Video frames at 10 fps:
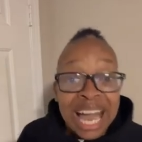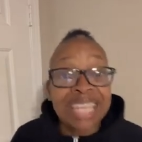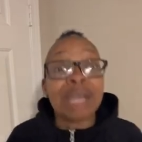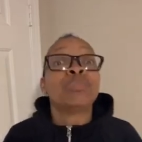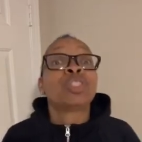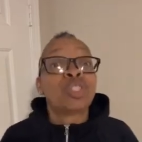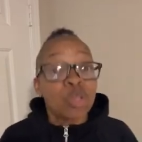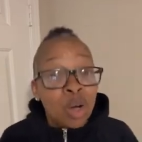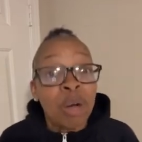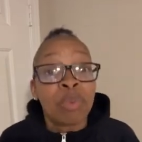And I'm
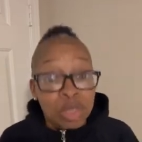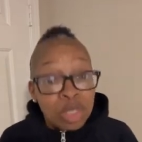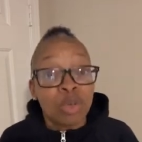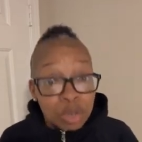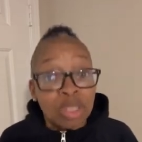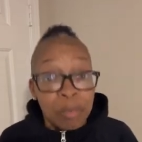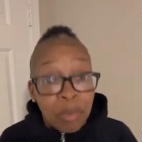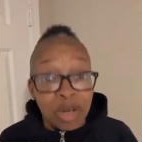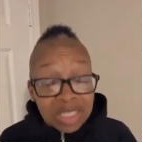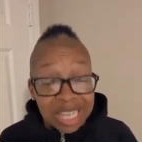sure I'm going to do some
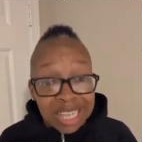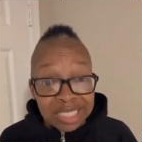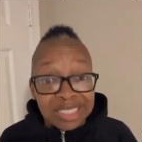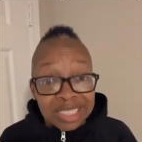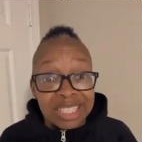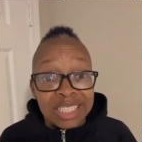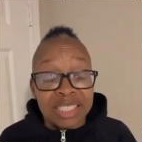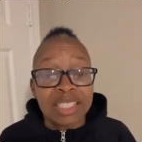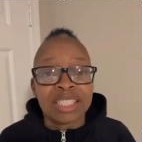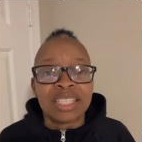more childish
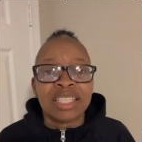things.